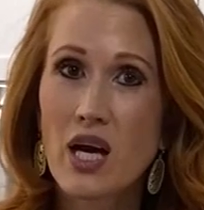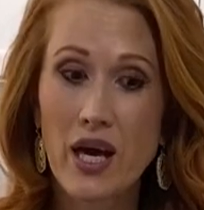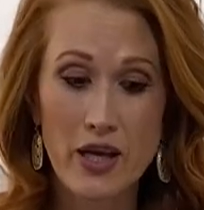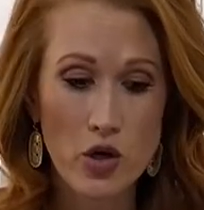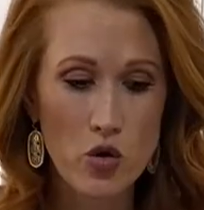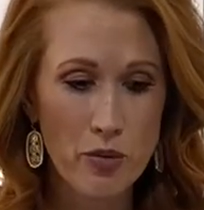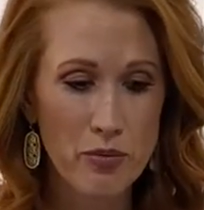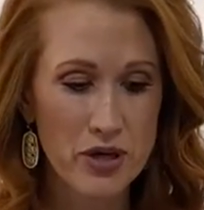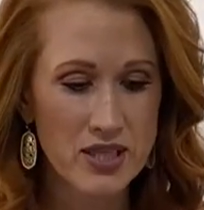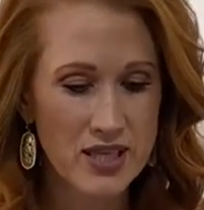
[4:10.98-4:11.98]
kind of
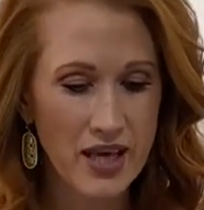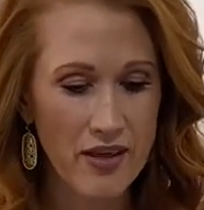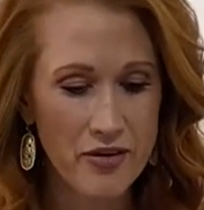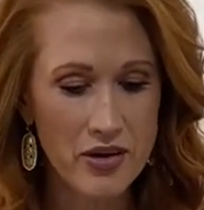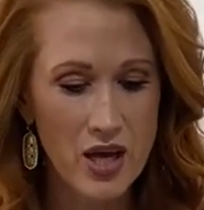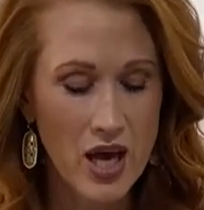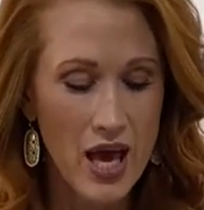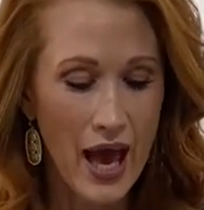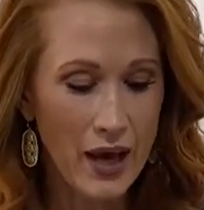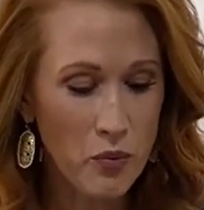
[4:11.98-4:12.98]
incorporate together.
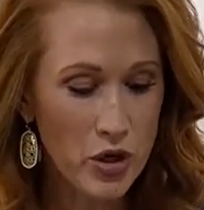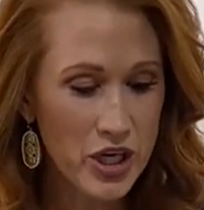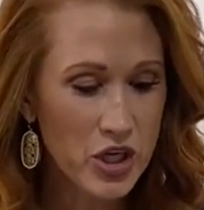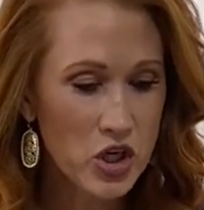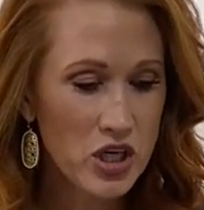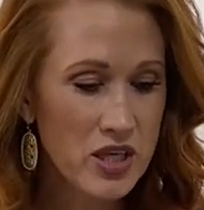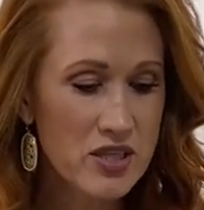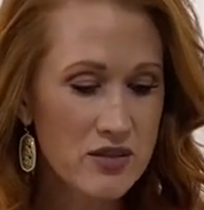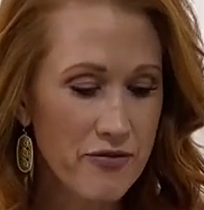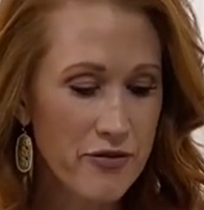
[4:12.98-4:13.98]
And we're gonna cook this
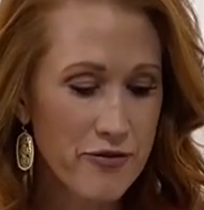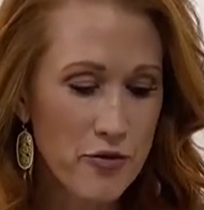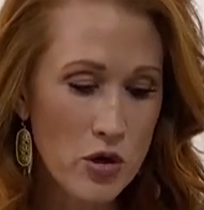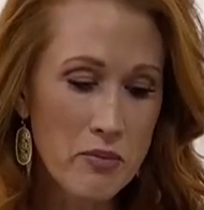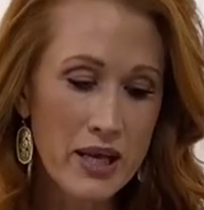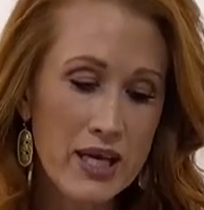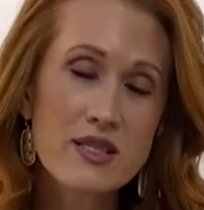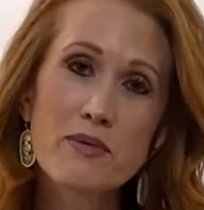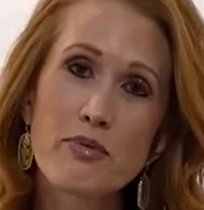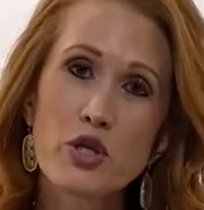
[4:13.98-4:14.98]
for 4 minutes
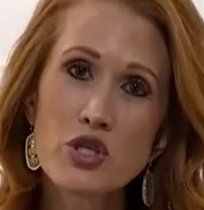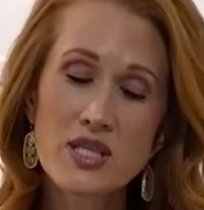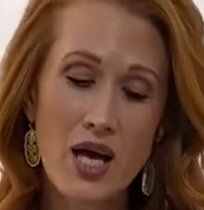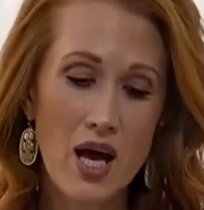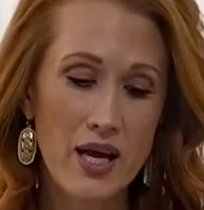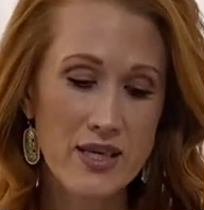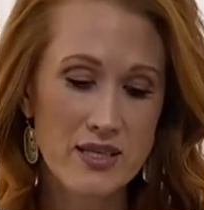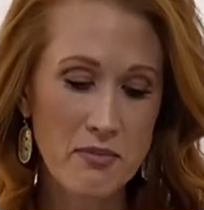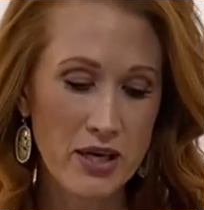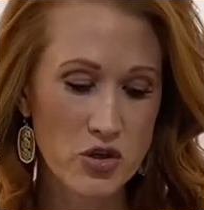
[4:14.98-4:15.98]
per side to
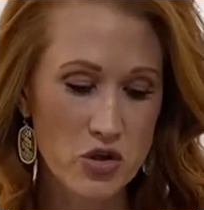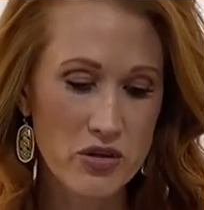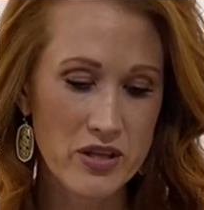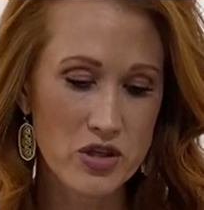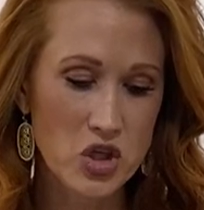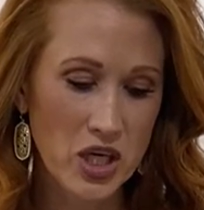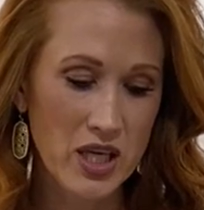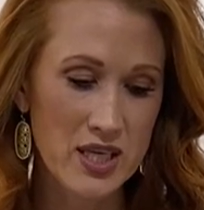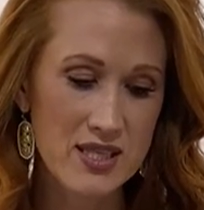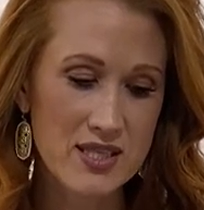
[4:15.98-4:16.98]
make sure that the chicken
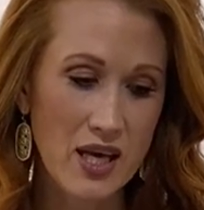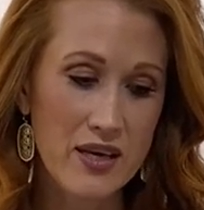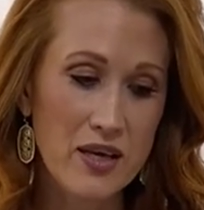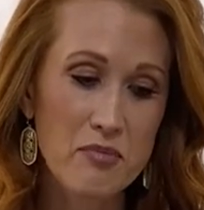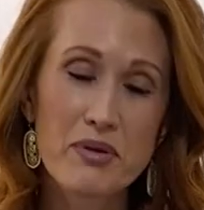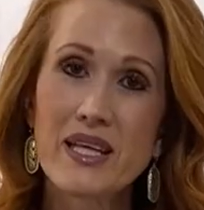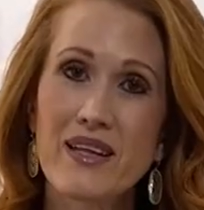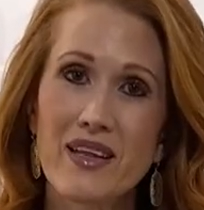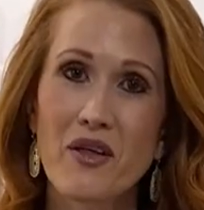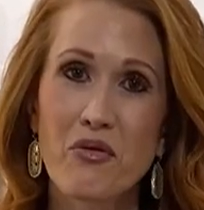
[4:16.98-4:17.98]
is done
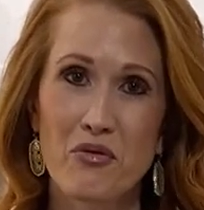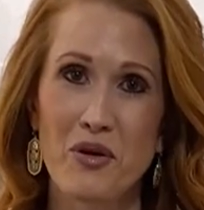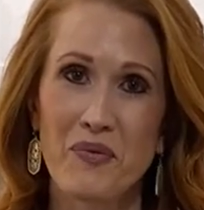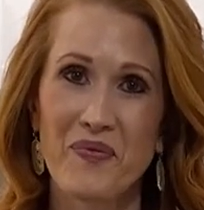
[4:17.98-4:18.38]
completely through.